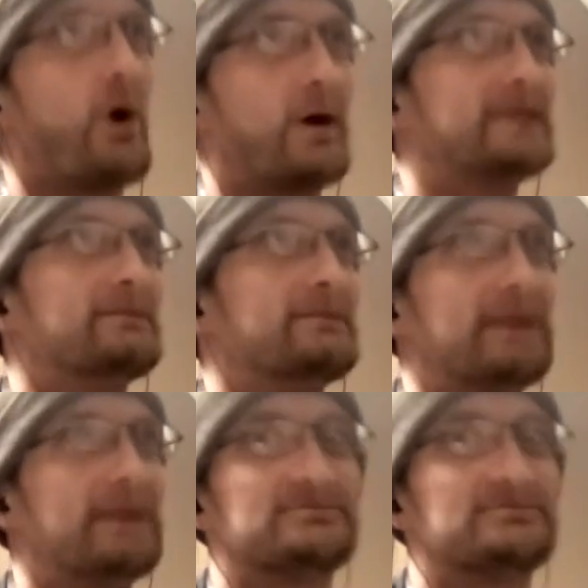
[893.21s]
in the past
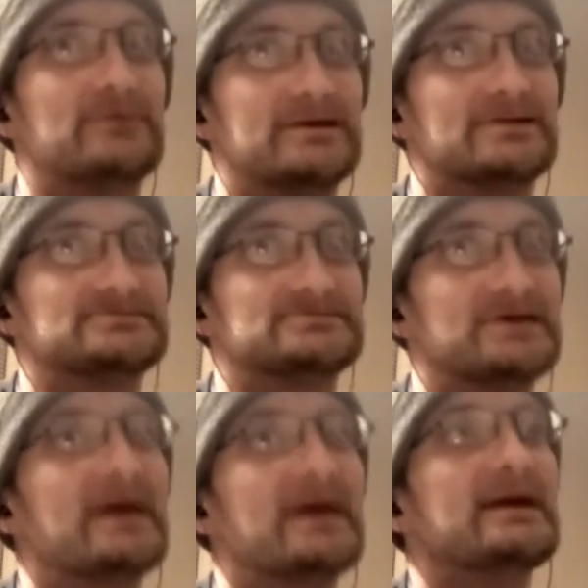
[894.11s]
few years,
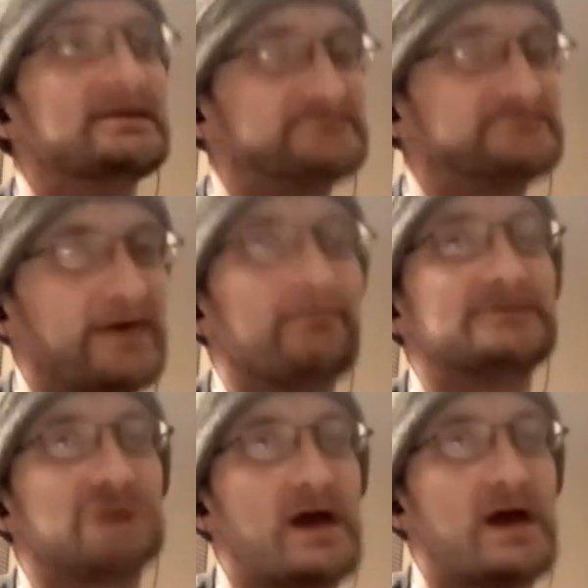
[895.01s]
it's kept me
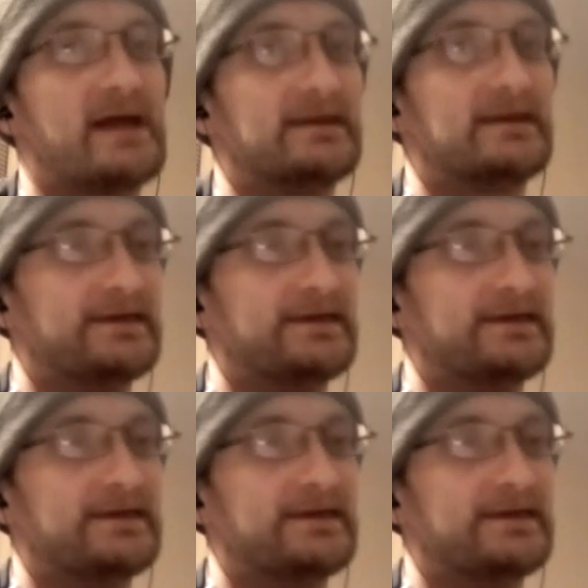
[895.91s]
trying again.